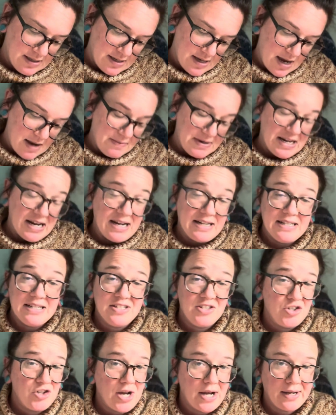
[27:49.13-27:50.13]
I mean, I
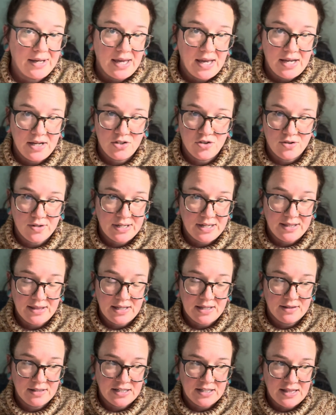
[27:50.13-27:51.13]
didn't check gauge or
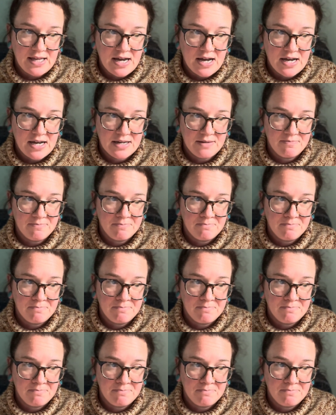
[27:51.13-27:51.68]
anything like that.